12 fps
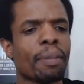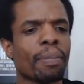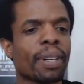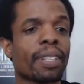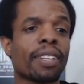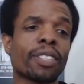
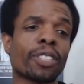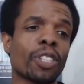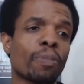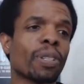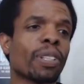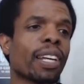But they're
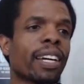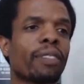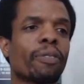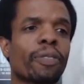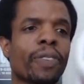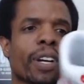super
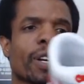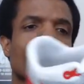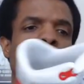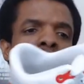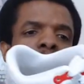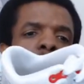light, very
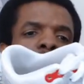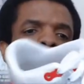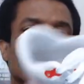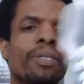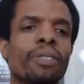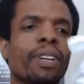
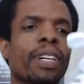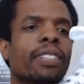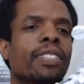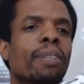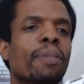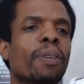breathable, great
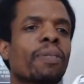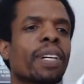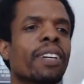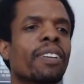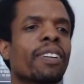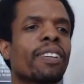summer wear, and